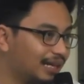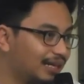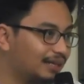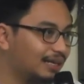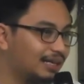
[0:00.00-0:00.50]

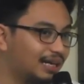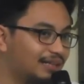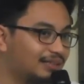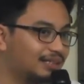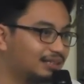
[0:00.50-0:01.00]
8th, and
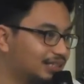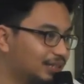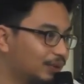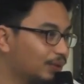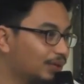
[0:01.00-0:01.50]
9th centuries,
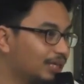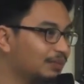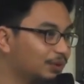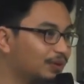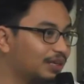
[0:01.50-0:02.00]
they were
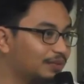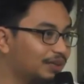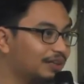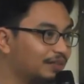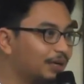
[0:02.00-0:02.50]
already Muslims
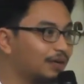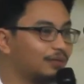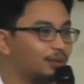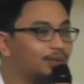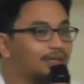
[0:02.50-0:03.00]
in this part
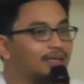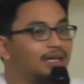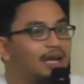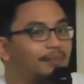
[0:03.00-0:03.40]
of the world.